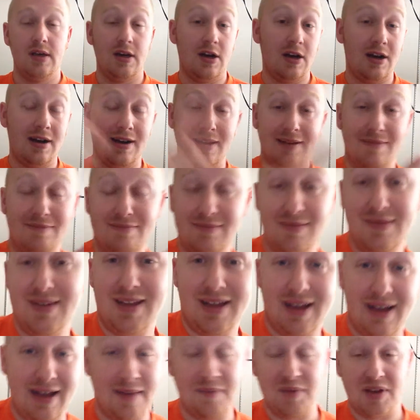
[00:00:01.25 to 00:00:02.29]
All right,
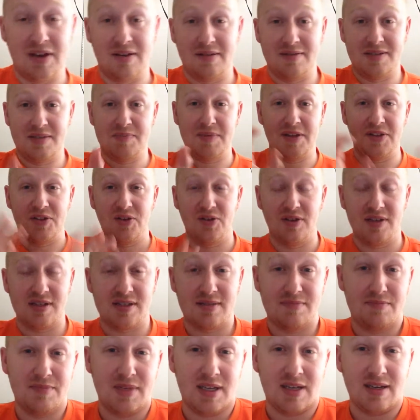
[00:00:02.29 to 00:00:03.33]
I'm gonna speed through
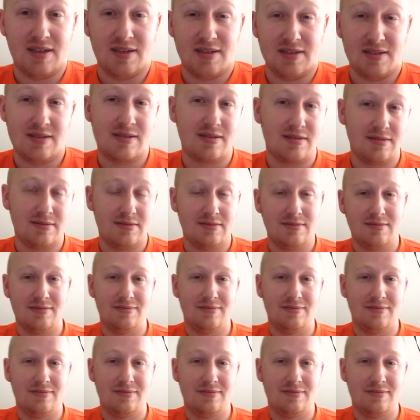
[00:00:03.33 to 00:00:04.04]
this because